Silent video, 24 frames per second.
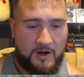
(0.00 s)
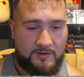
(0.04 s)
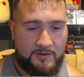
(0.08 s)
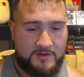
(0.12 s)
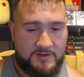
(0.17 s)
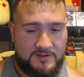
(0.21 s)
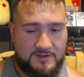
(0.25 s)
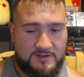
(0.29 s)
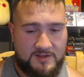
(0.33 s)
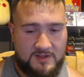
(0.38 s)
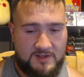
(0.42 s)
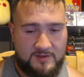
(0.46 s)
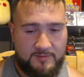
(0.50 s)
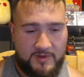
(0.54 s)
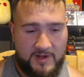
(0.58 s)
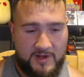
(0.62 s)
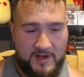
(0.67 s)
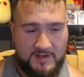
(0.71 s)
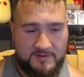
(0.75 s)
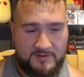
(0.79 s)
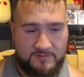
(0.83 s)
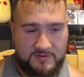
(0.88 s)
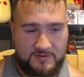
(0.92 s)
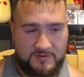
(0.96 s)
just need to
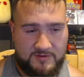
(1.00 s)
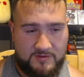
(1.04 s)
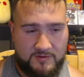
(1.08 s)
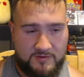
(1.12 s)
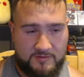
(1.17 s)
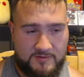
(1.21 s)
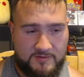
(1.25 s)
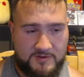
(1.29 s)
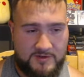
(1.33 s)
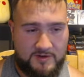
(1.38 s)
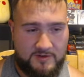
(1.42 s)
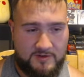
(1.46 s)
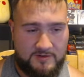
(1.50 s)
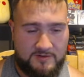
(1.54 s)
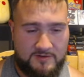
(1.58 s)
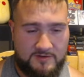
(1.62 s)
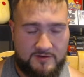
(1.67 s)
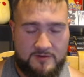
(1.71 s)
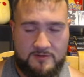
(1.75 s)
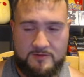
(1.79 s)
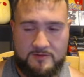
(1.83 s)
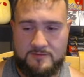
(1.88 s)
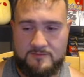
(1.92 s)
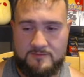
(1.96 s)
Plasma Storm
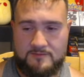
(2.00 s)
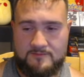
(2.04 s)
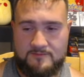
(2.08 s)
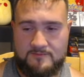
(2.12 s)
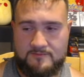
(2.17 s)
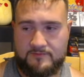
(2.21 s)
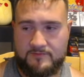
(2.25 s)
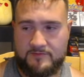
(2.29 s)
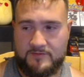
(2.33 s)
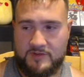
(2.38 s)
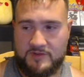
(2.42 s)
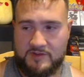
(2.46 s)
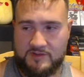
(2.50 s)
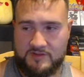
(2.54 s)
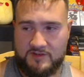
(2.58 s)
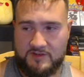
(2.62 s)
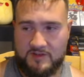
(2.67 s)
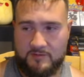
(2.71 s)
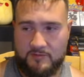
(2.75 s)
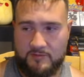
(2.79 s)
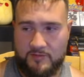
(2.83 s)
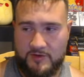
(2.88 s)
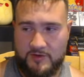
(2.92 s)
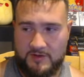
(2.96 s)
Charizard just to
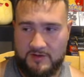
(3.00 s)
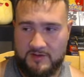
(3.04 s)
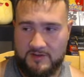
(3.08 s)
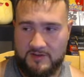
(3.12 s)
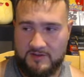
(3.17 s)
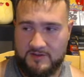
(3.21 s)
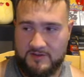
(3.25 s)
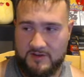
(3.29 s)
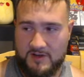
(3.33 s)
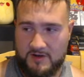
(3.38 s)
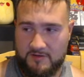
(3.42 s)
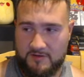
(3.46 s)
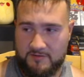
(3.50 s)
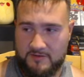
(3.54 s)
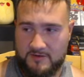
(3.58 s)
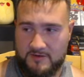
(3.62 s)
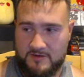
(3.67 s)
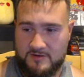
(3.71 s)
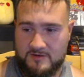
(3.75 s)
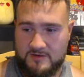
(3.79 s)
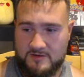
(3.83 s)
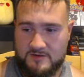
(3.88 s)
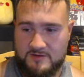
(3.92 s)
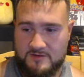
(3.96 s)
complete this off
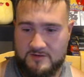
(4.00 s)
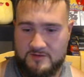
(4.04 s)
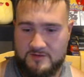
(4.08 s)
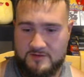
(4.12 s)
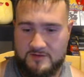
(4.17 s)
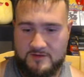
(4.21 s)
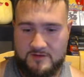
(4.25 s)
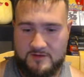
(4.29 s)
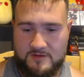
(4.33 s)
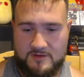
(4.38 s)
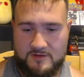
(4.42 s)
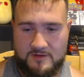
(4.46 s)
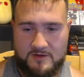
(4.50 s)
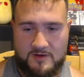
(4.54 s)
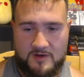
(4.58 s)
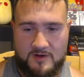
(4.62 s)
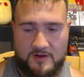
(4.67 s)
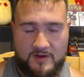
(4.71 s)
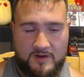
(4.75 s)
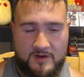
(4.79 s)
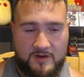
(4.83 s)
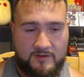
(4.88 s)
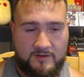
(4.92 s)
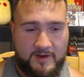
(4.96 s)
here.
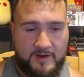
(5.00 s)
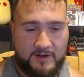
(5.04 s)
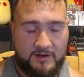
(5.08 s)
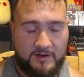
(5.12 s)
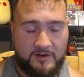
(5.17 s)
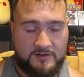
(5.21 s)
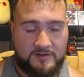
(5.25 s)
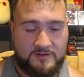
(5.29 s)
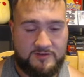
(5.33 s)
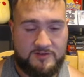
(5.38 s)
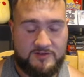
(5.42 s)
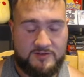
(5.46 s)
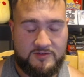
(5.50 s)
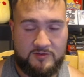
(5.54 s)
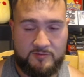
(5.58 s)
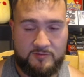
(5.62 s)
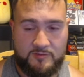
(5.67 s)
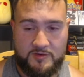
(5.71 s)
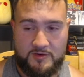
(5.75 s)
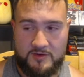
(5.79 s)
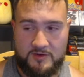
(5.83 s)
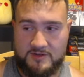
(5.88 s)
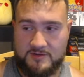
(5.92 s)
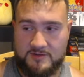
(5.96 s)
That card's
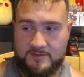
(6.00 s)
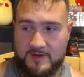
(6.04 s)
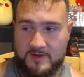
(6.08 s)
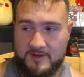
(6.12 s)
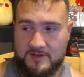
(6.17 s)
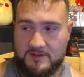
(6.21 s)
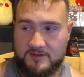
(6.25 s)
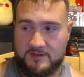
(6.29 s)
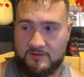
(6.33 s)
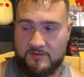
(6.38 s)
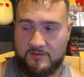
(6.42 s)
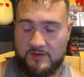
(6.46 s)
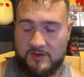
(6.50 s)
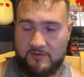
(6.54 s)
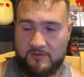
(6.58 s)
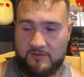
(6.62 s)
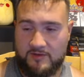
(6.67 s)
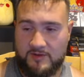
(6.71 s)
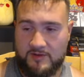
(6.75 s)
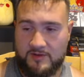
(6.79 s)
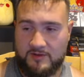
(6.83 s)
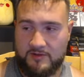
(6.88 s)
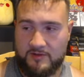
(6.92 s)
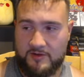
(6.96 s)
super expensive even
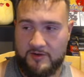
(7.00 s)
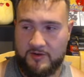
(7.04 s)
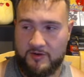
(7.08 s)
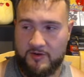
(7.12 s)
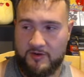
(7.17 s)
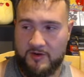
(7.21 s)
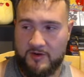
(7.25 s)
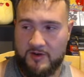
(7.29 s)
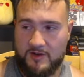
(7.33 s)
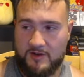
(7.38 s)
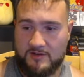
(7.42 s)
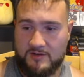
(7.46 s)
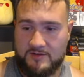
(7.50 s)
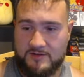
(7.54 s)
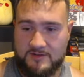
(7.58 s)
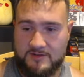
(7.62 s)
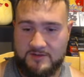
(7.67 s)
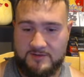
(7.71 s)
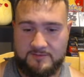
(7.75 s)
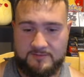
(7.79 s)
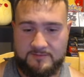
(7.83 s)
in low grades.